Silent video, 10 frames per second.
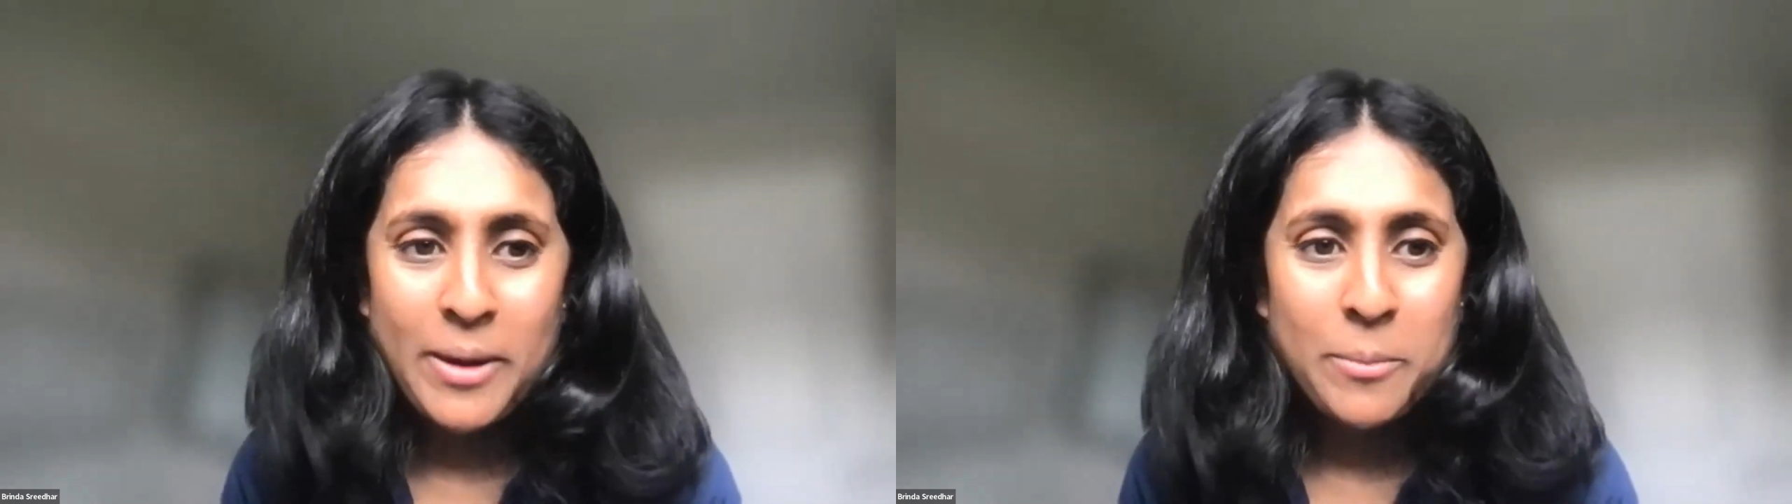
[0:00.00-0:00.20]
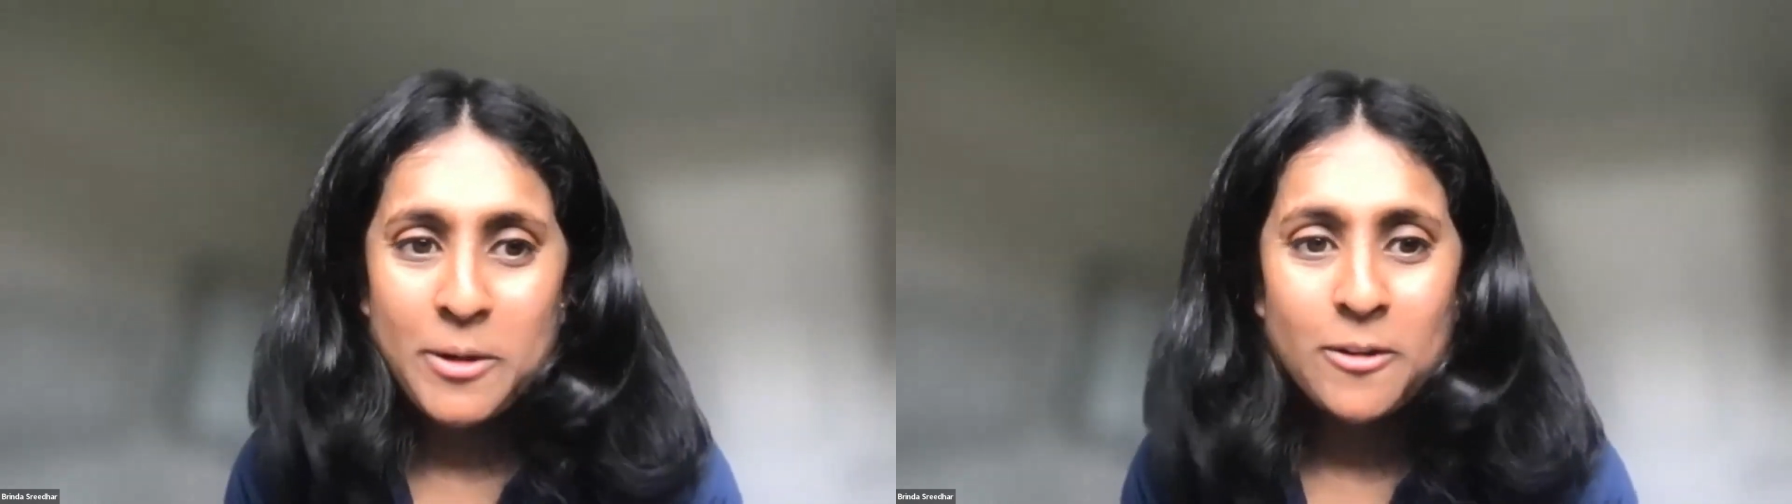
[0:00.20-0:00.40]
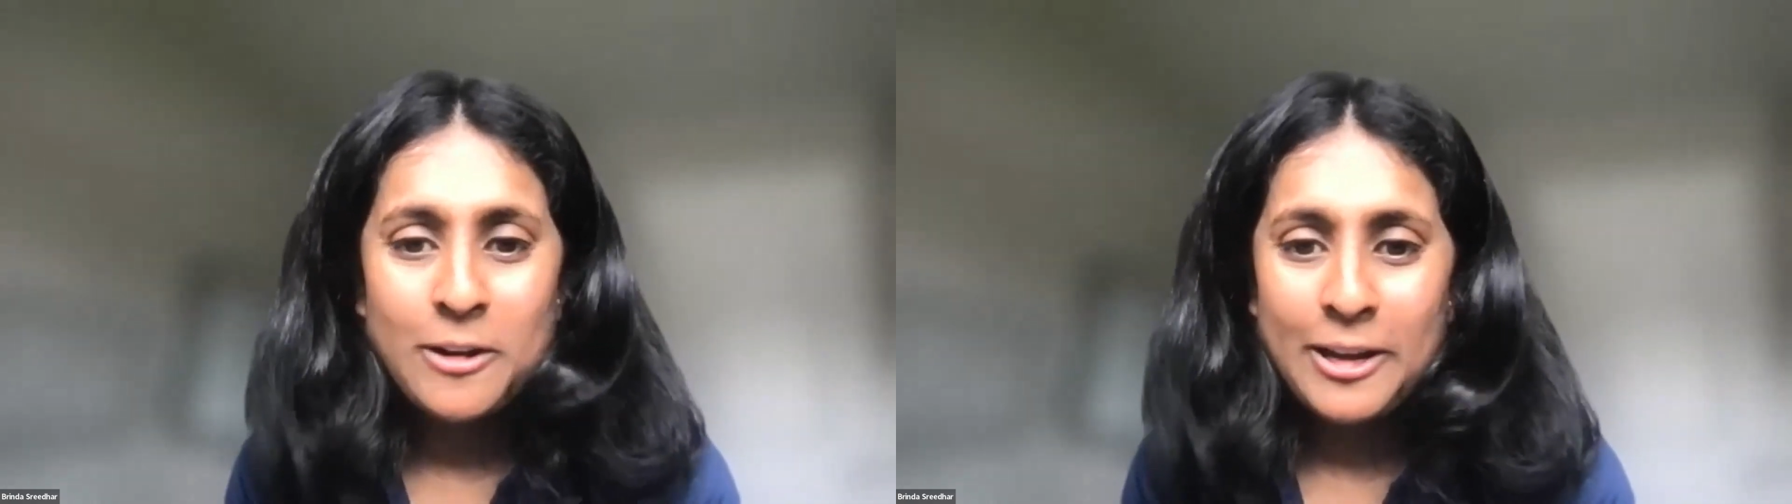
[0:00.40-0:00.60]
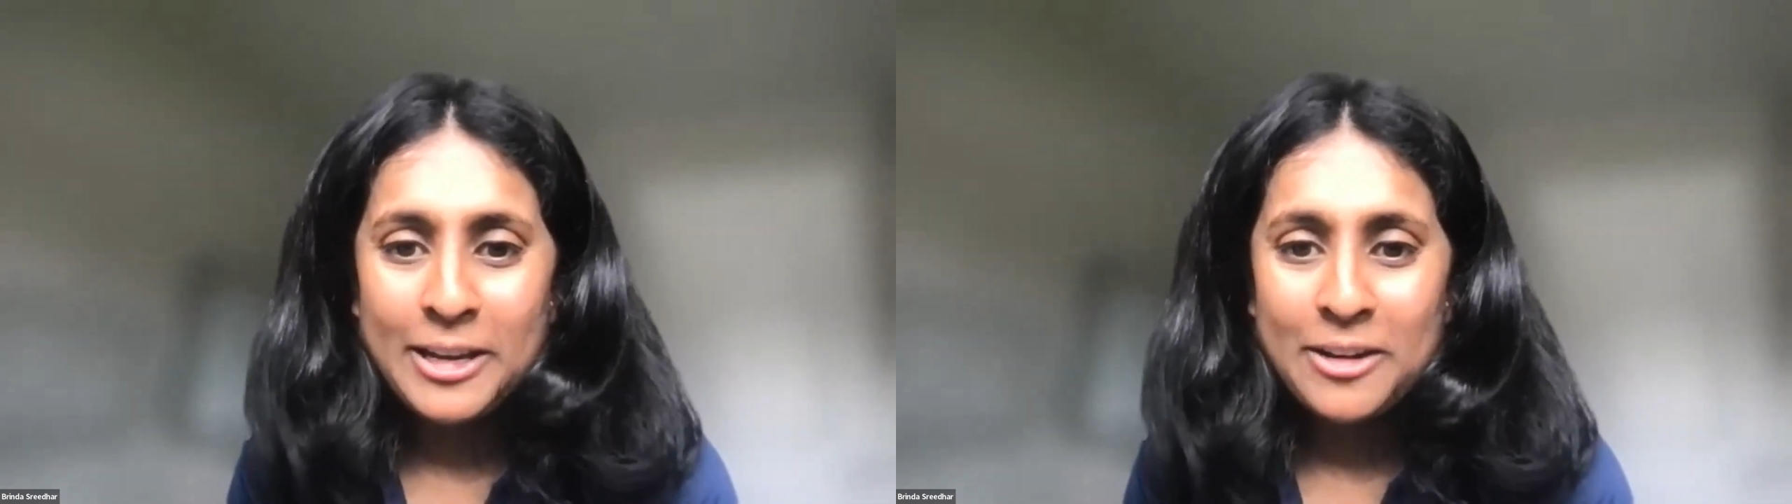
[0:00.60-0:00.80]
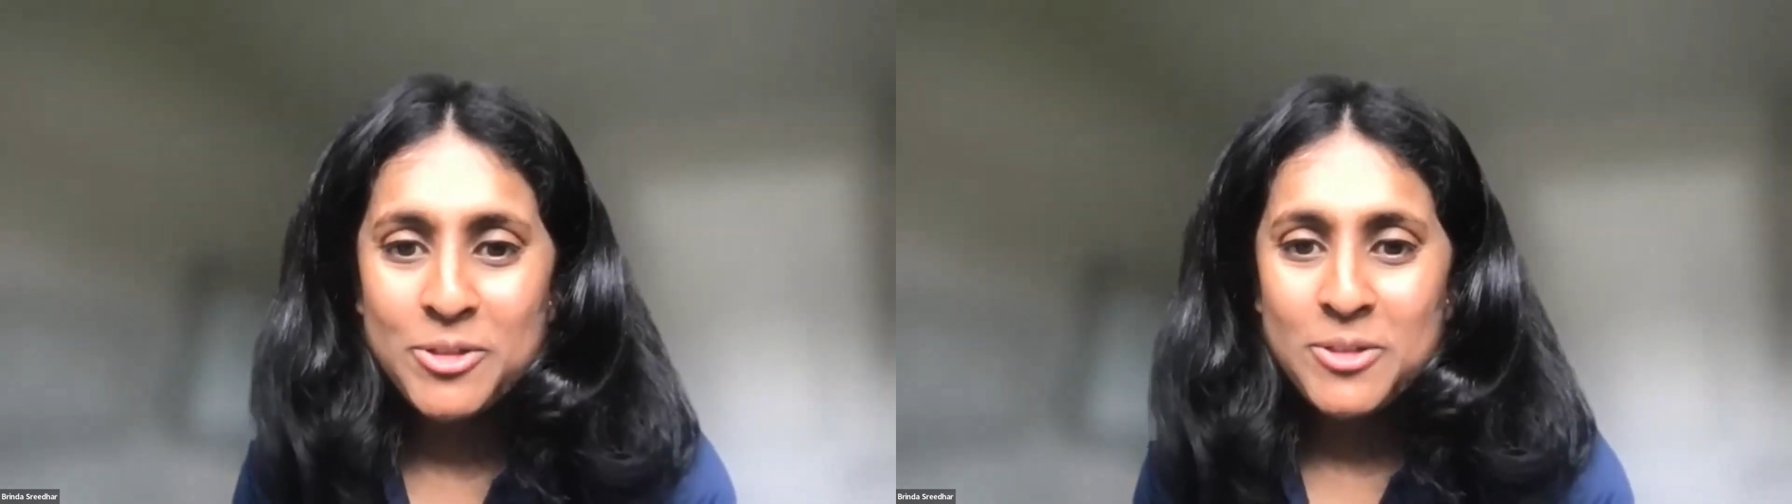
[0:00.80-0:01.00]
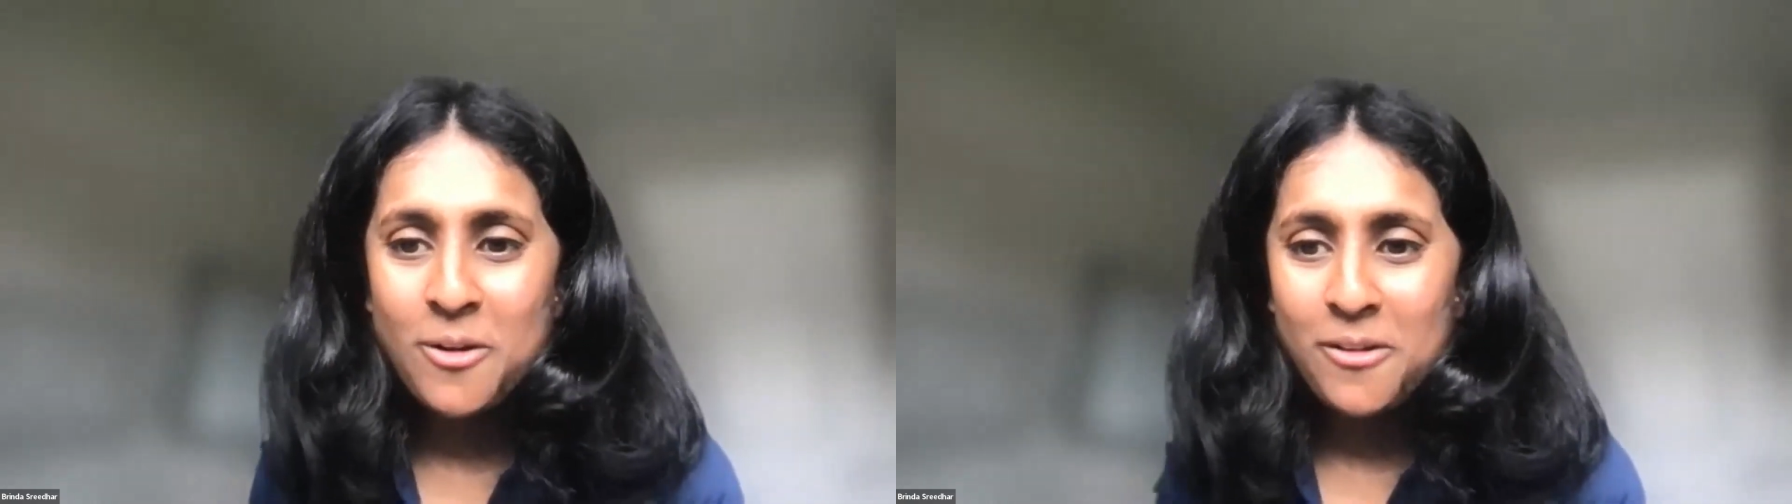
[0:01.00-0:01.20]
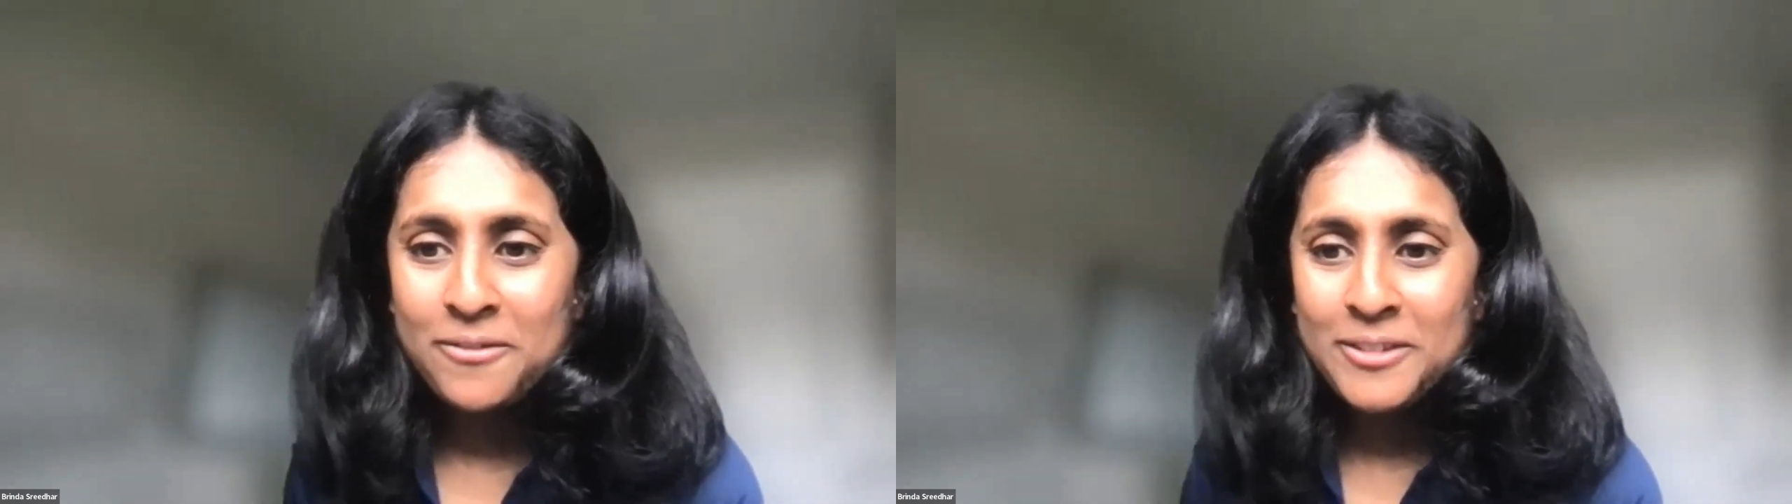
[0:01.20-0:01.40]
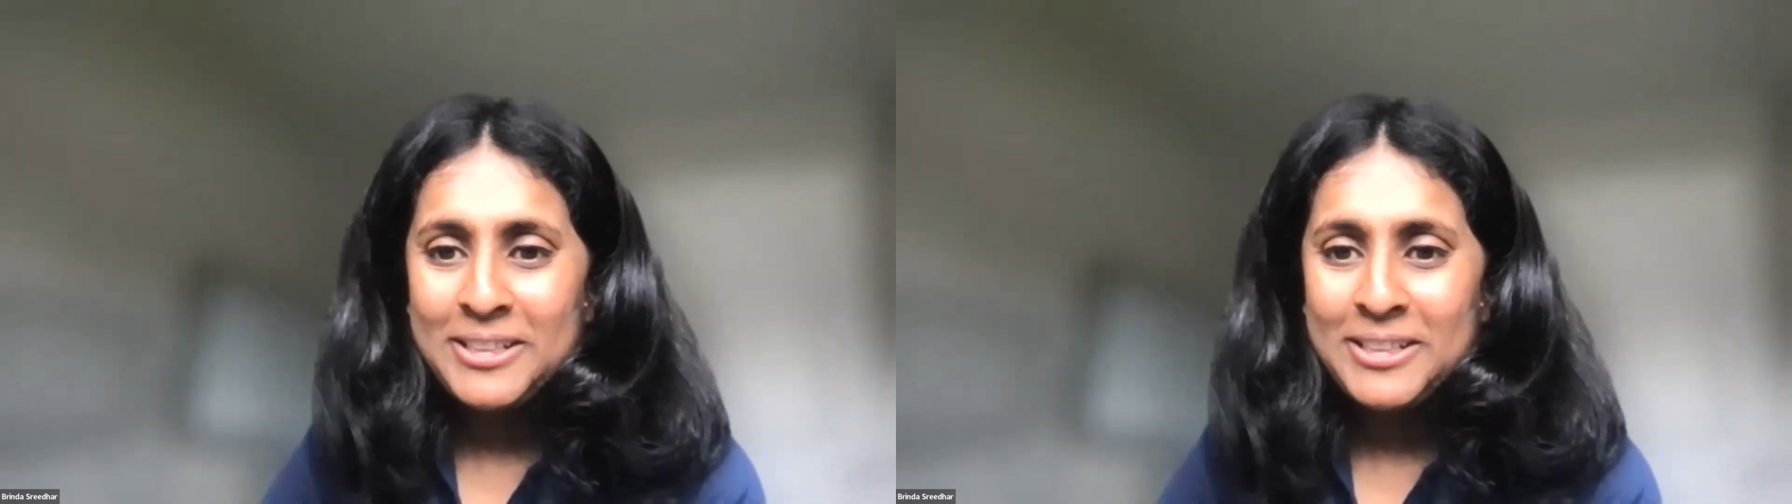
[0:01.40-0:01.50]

that would look like in Resolve.